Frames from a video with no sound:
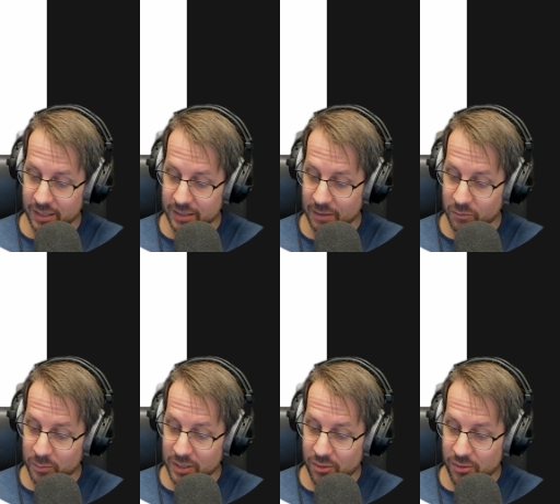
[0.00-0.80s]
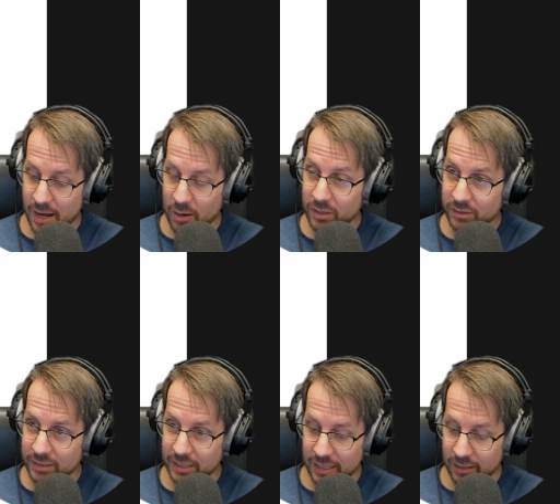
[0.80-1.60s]
That would mean
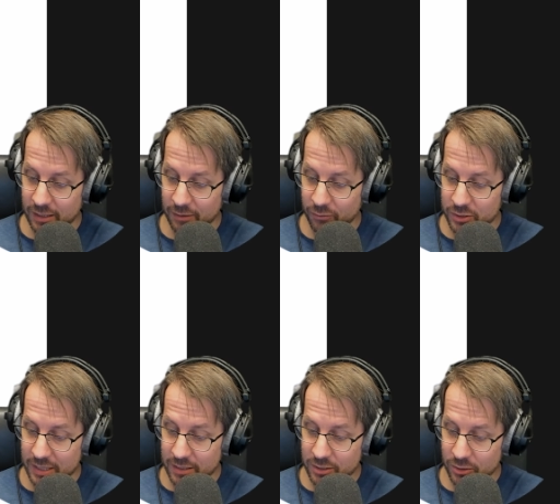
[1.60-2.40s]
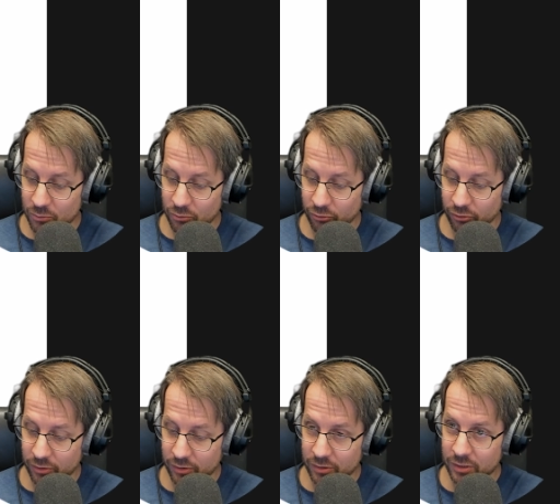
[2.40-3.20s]
theoretically, if you didn't use
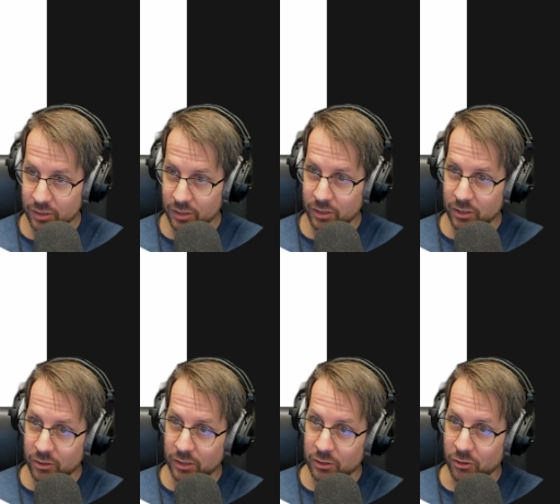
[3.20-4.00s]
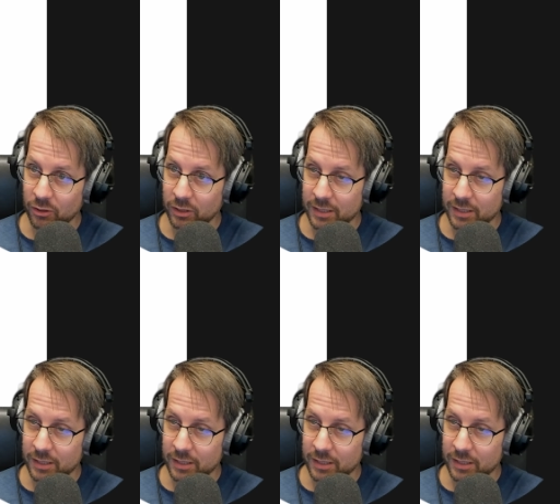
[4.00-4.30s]
your internal